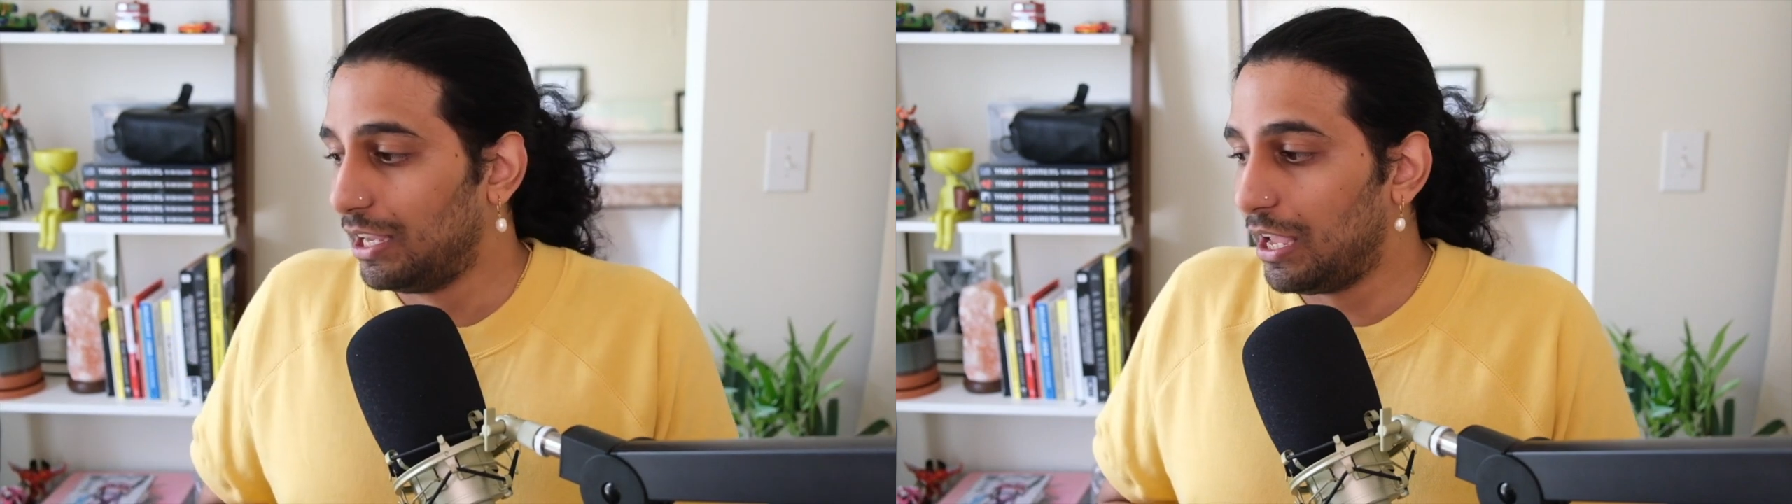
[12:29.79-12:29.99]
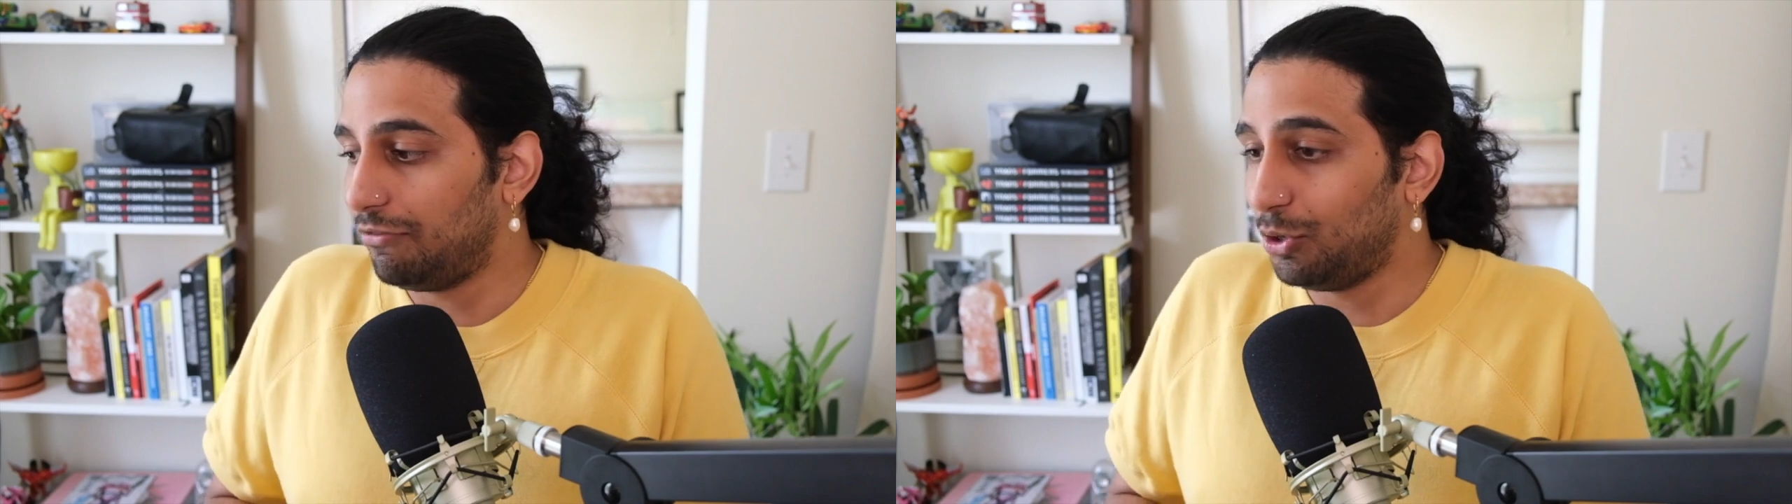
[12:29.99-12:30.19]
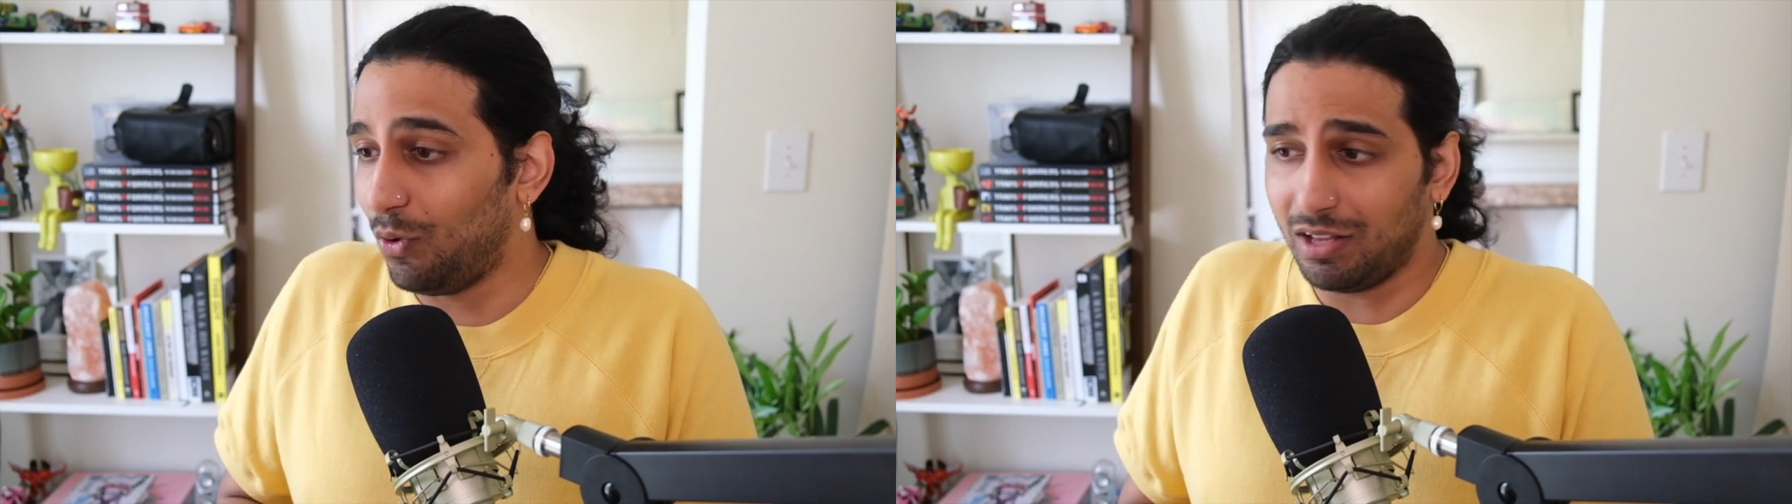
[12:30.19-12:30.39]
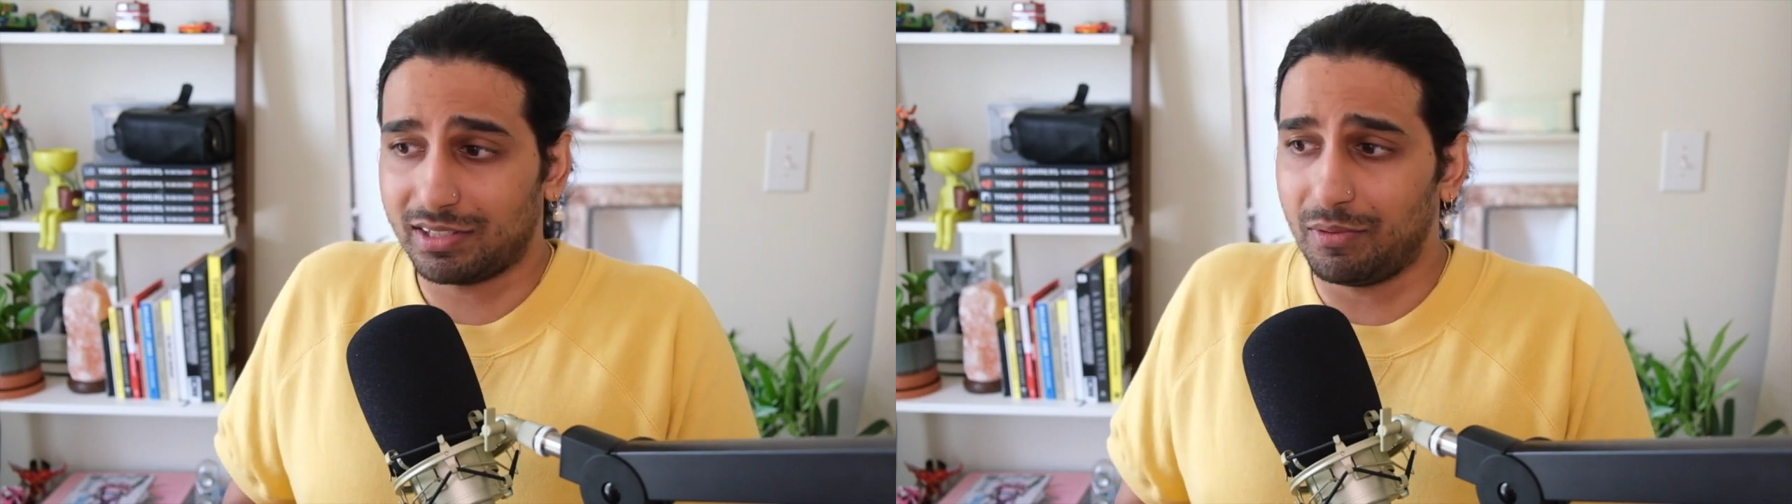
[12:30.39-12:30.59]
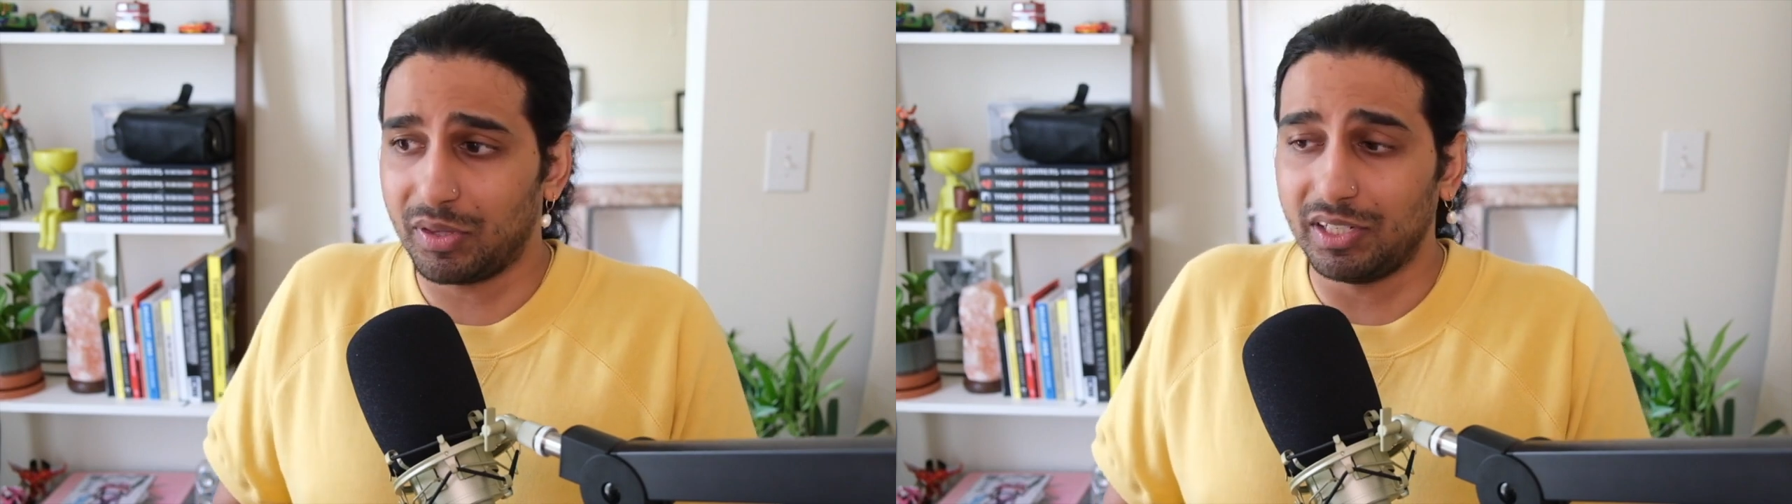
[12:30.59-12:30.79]
If you want
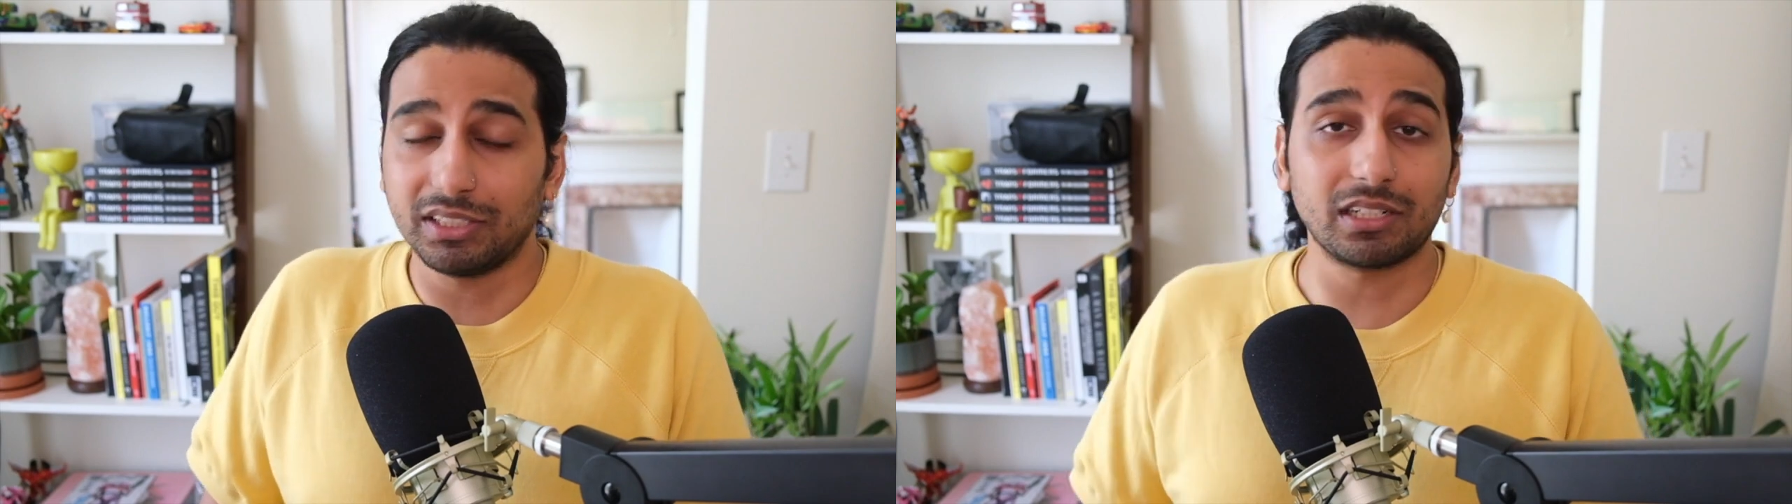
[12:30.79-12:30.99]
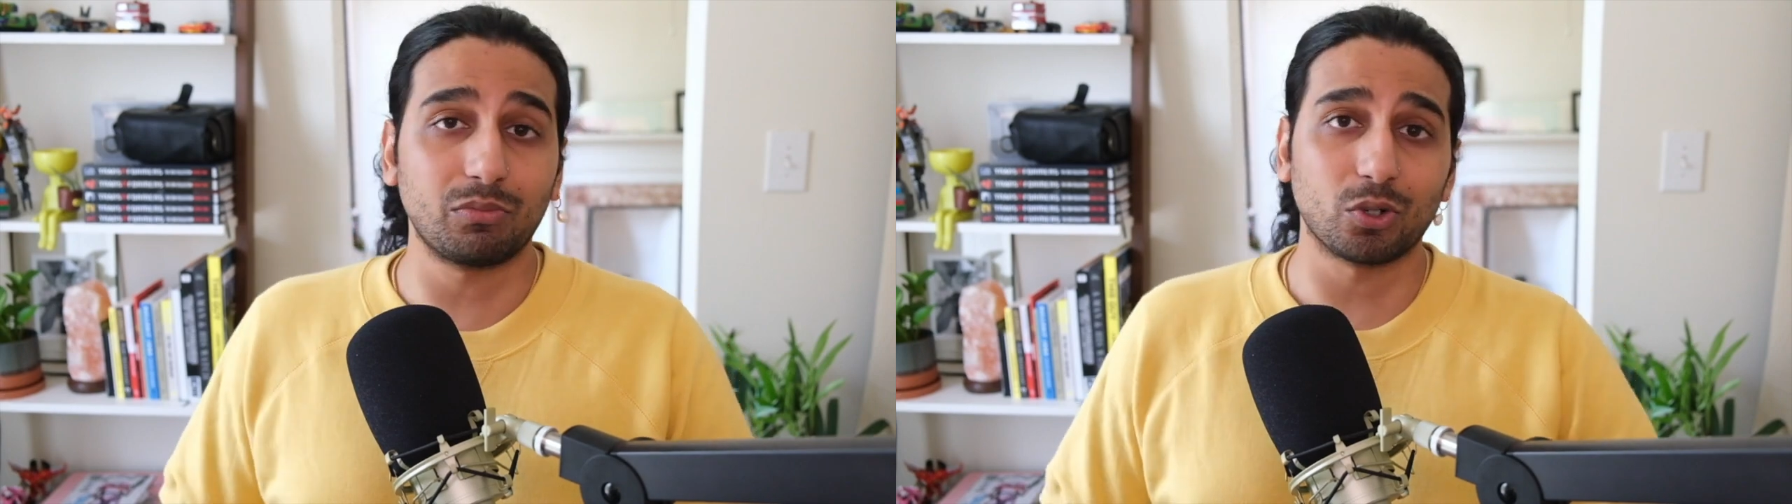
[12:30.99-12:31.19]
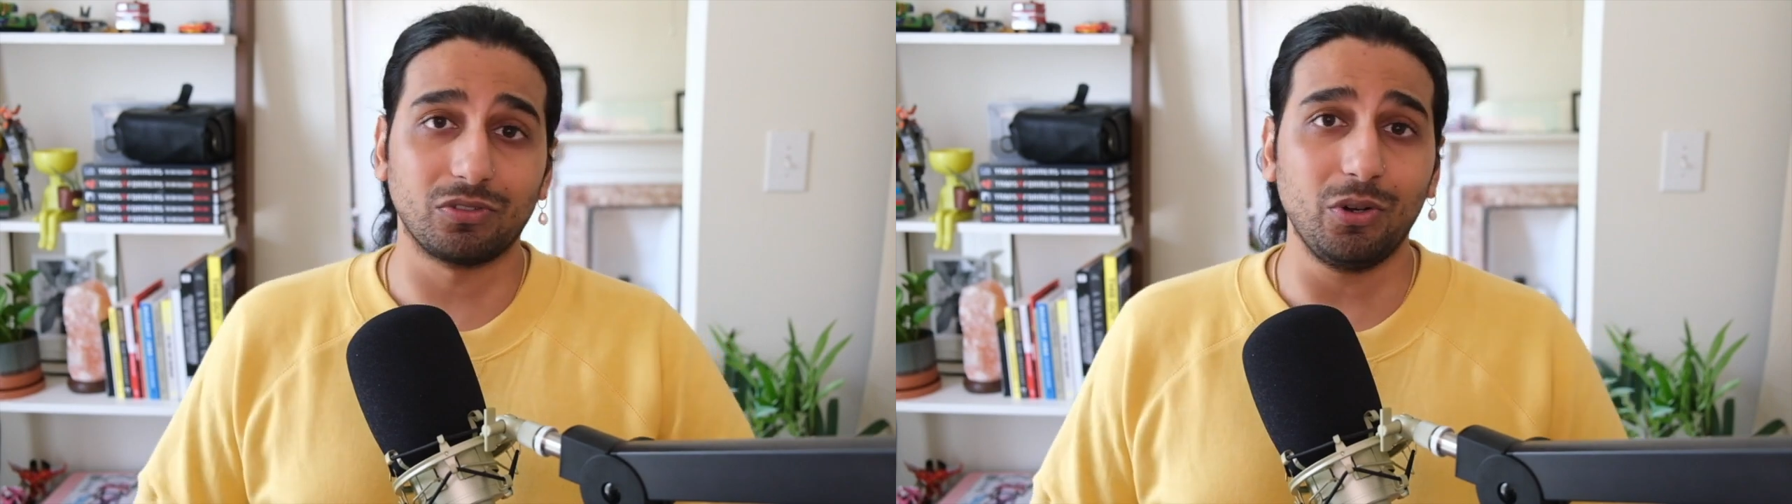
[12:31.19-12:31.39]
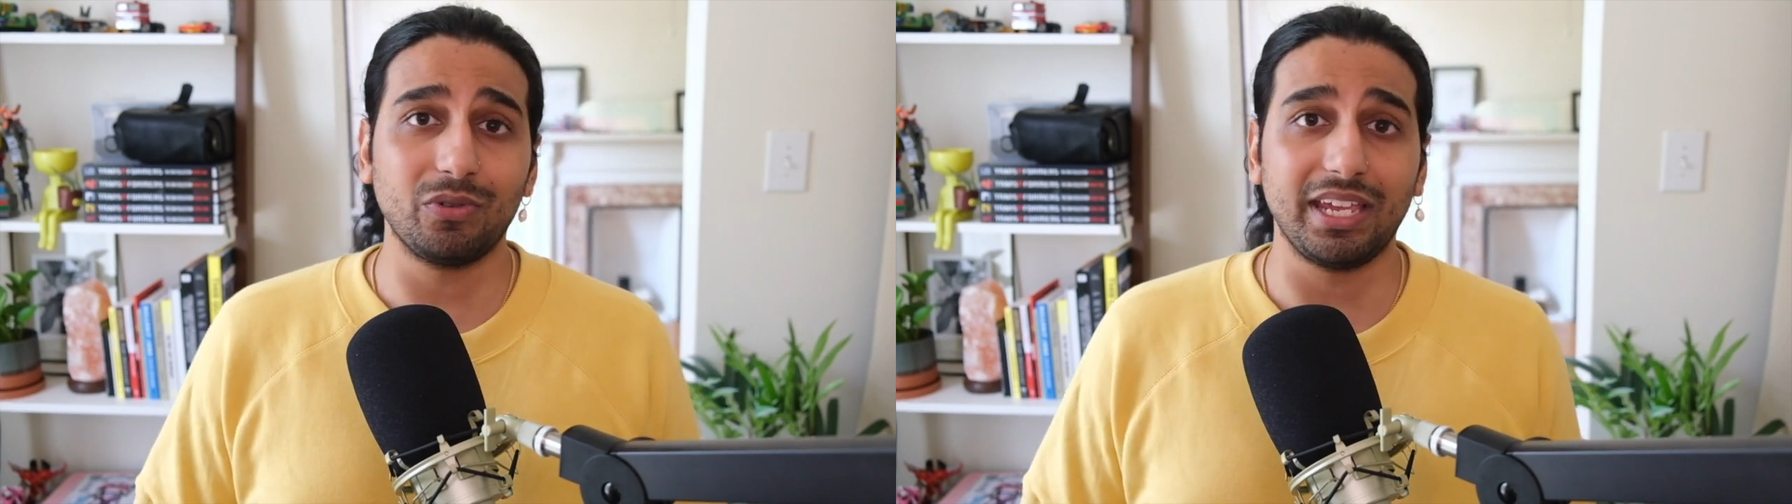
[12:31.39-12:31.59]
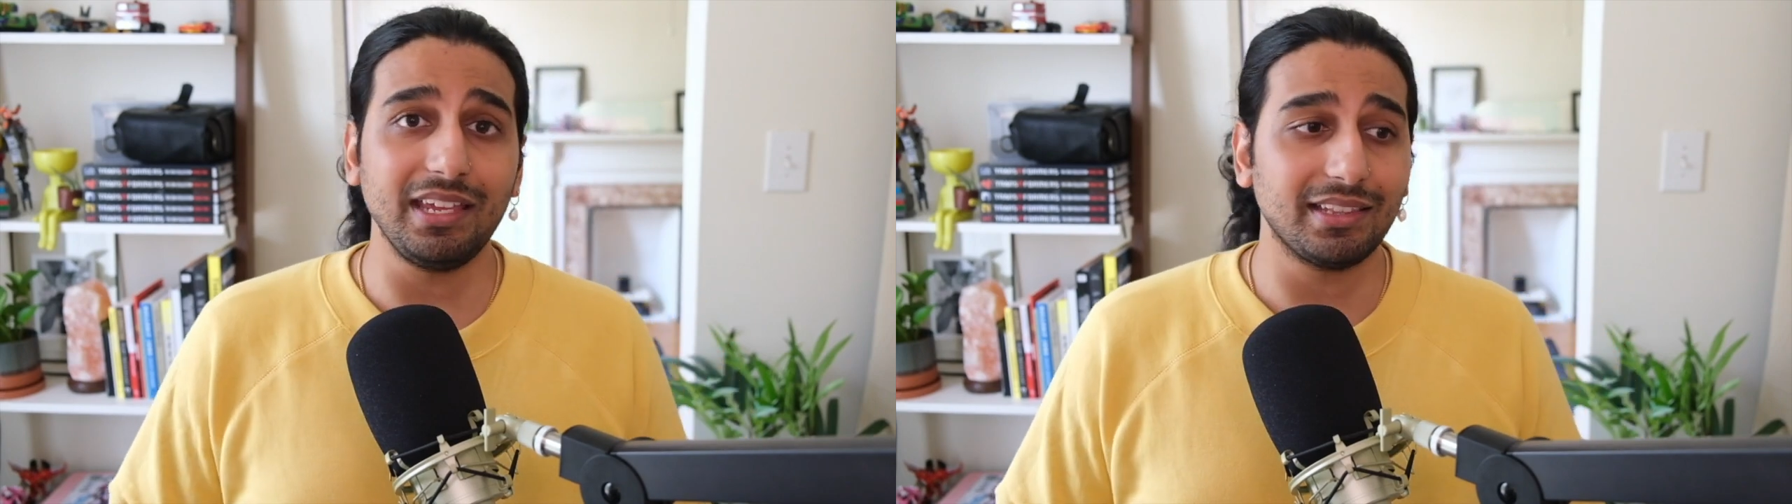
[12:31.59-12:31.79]
something a little more low-key,